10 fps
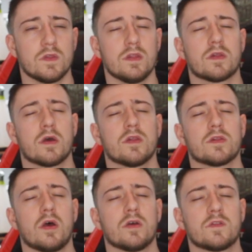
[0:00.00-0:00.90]
These
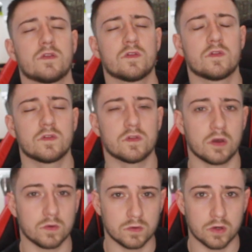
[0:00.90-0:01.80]
guys are
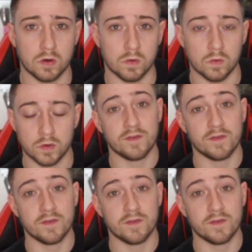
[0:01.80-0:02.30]
so cool.